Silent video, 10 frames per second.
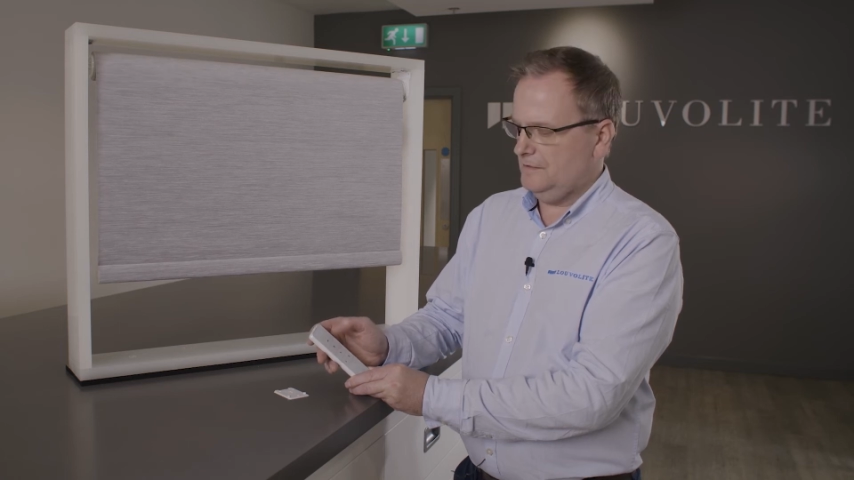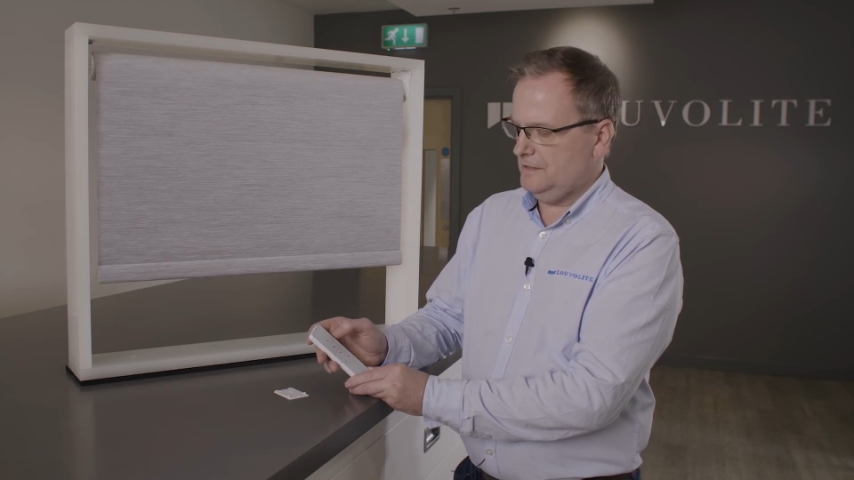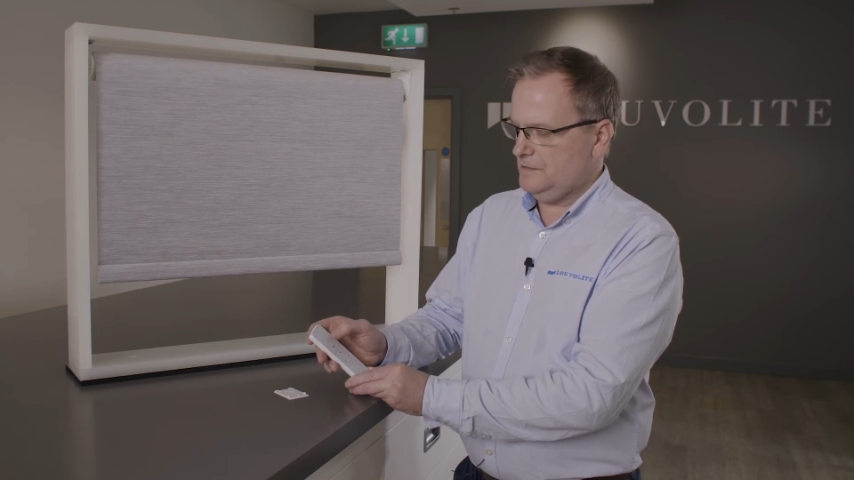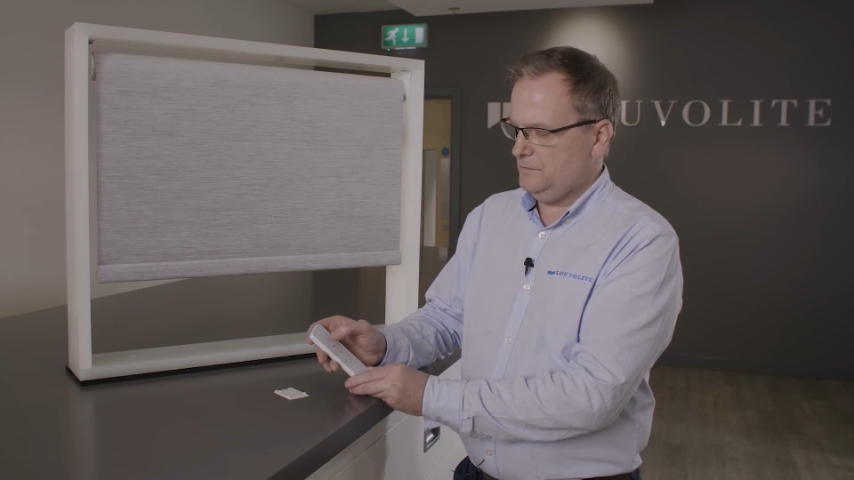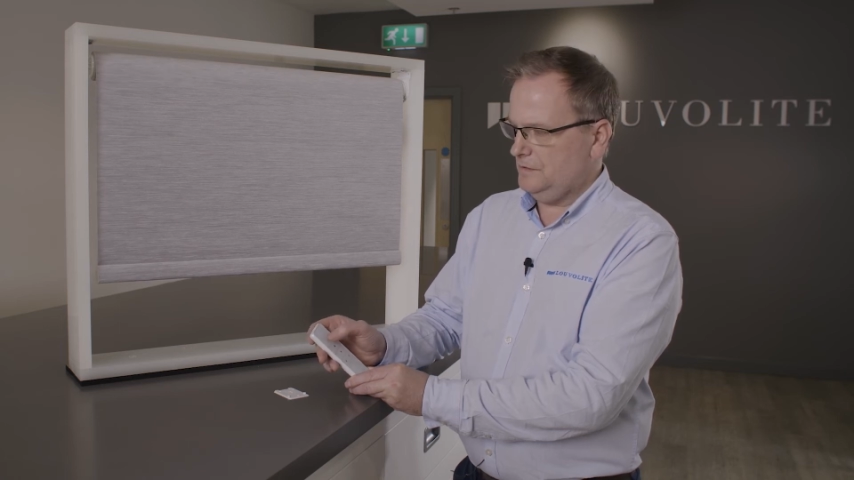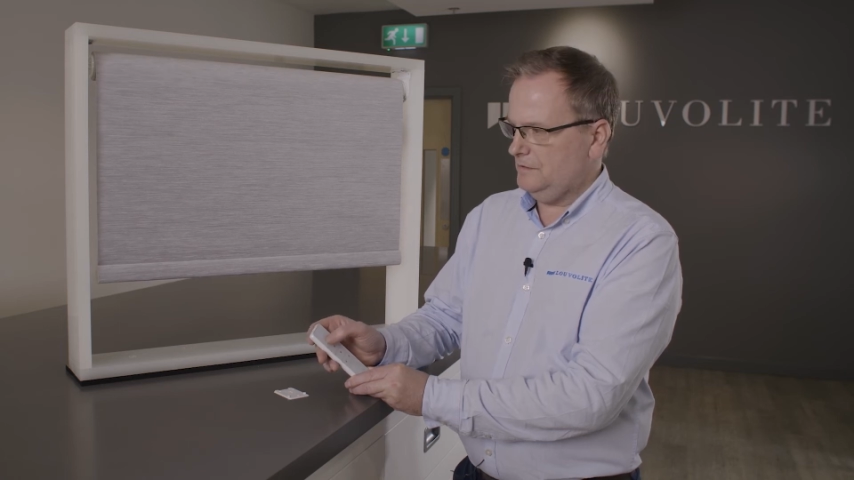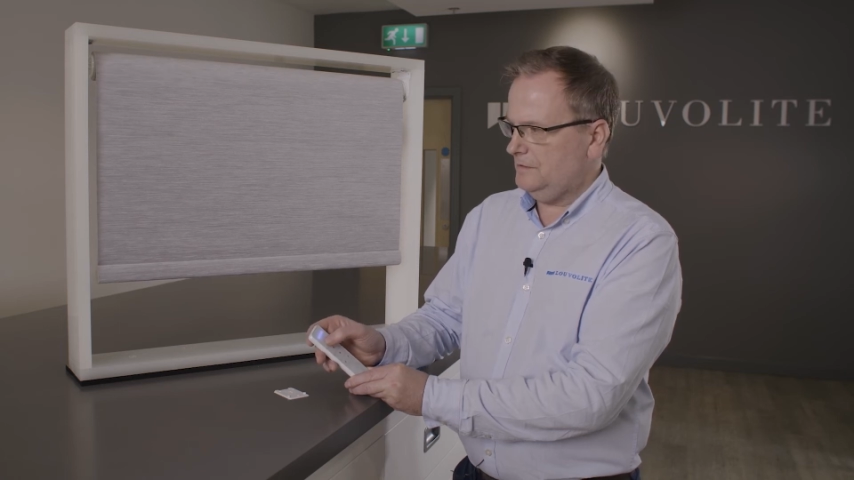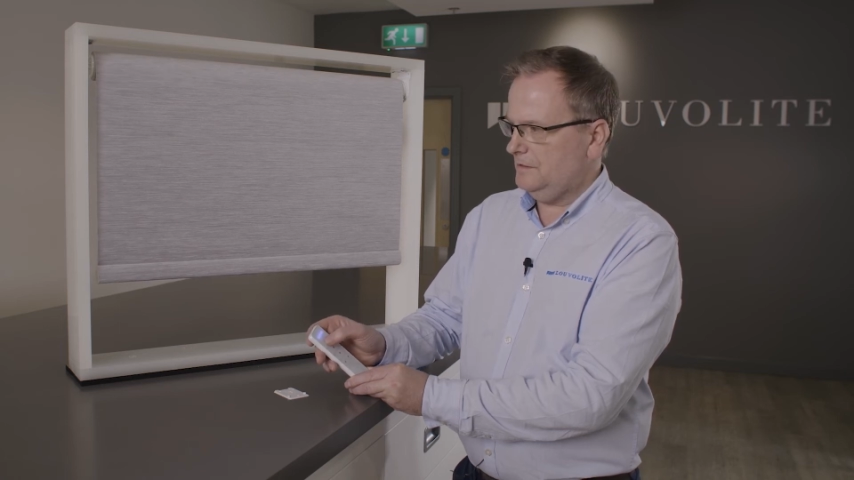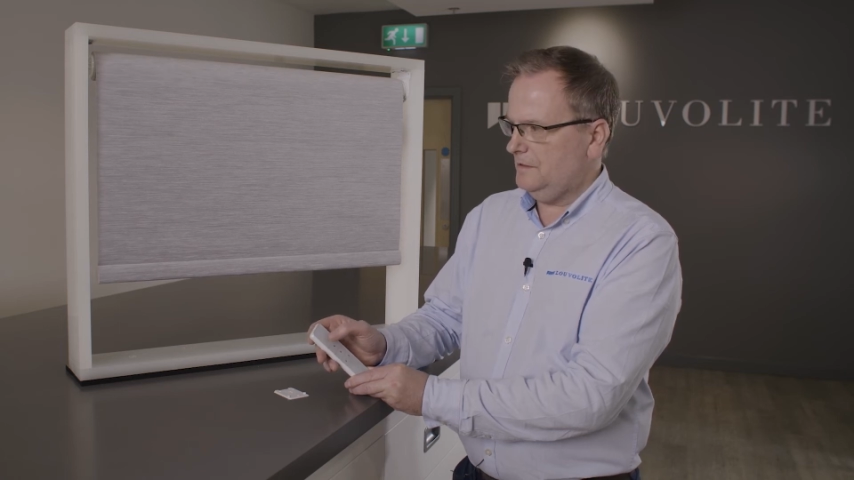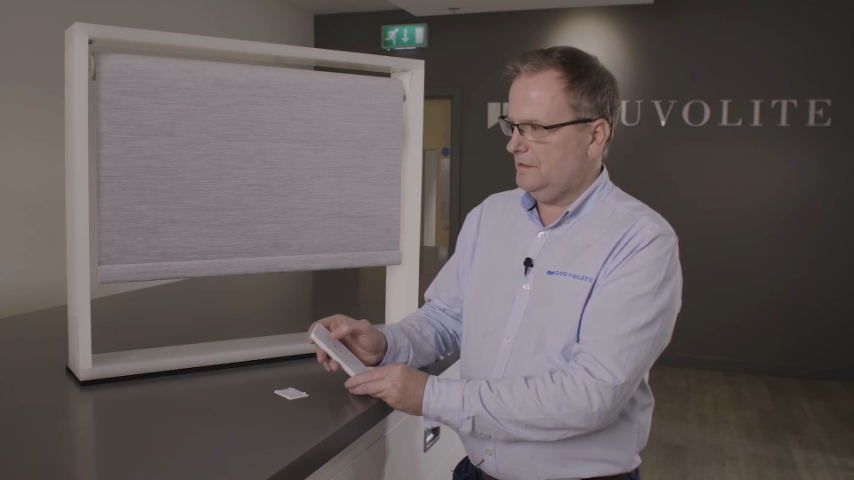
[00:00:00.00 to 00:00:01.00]
This will
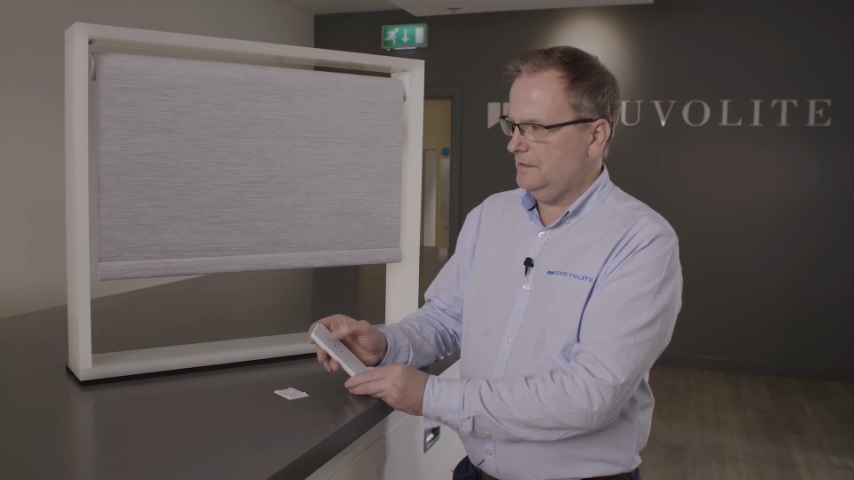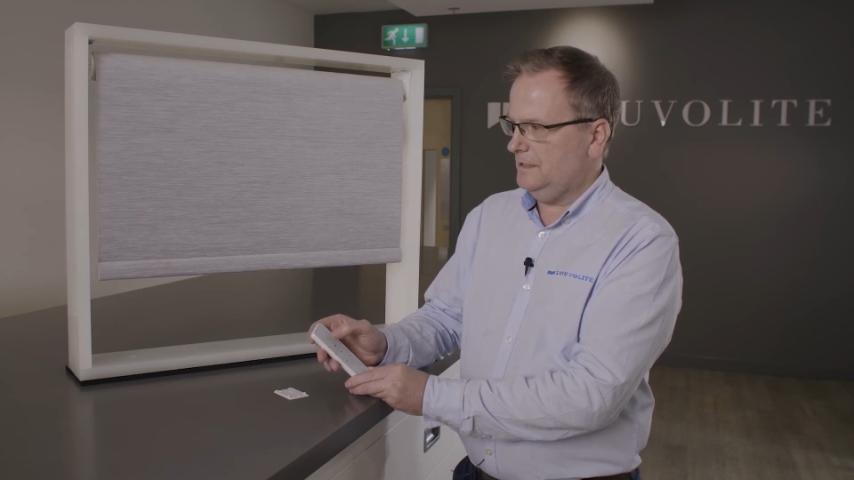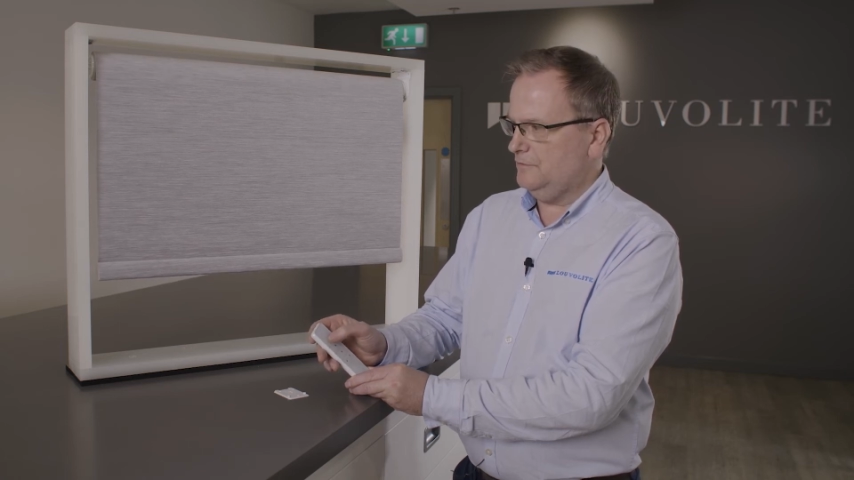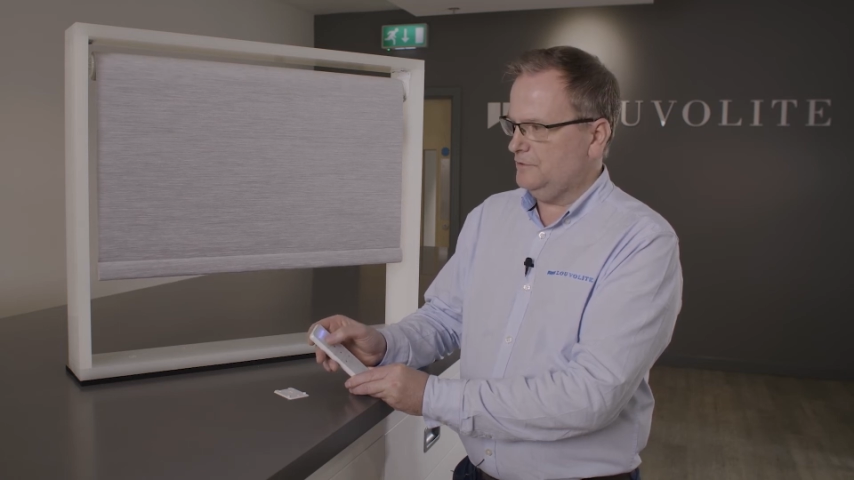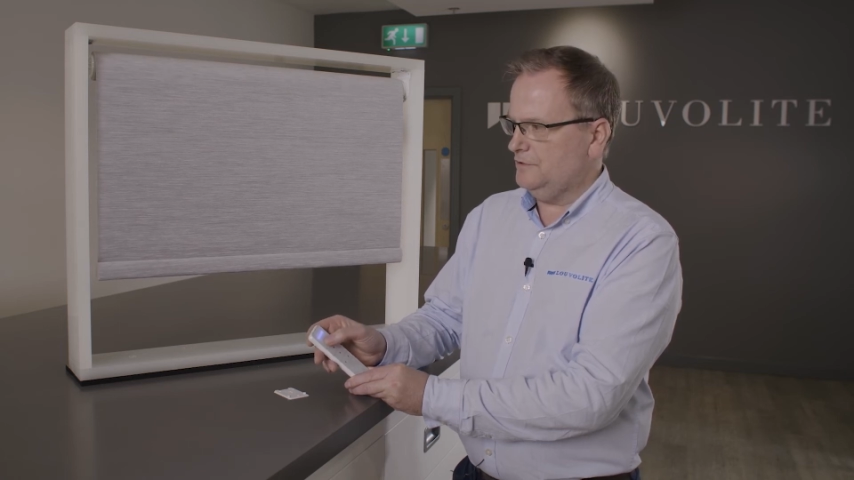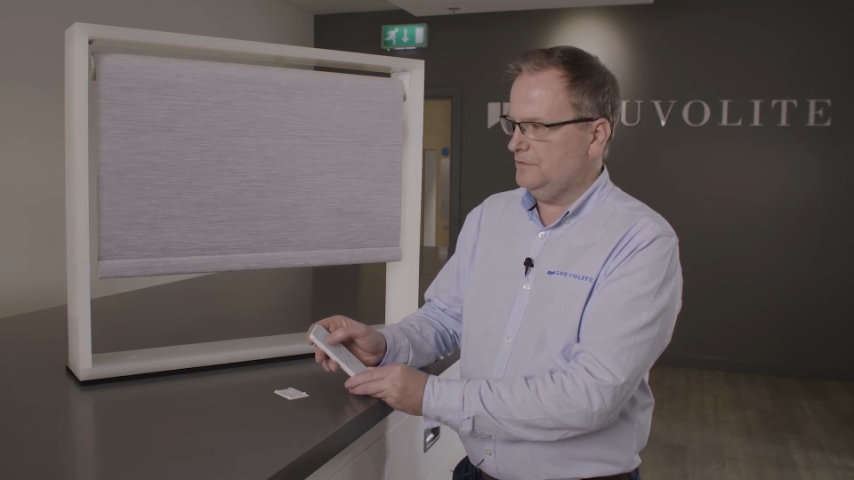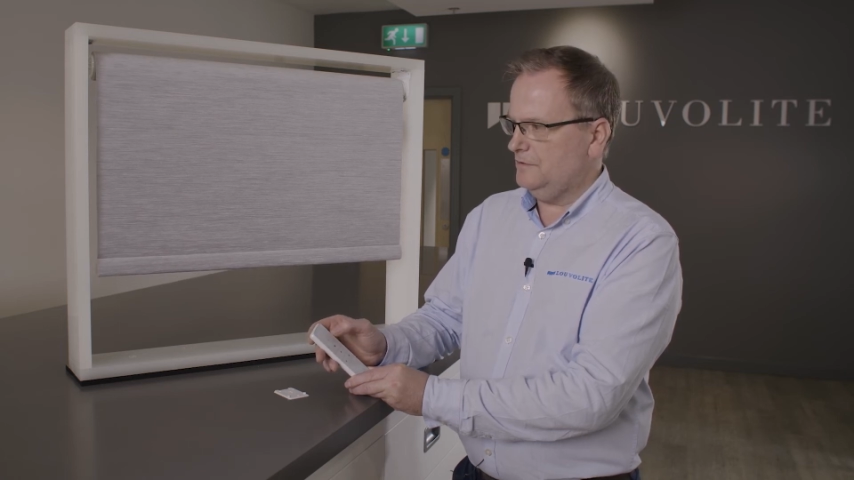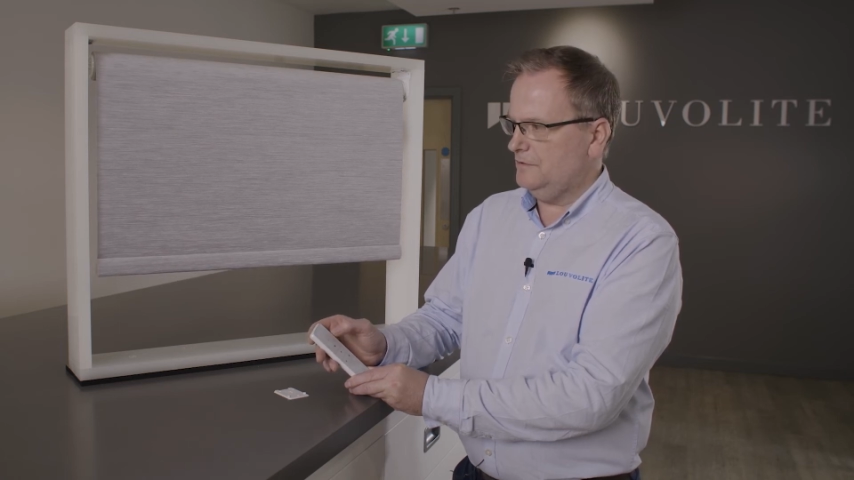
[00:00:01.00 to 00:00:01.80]
allow you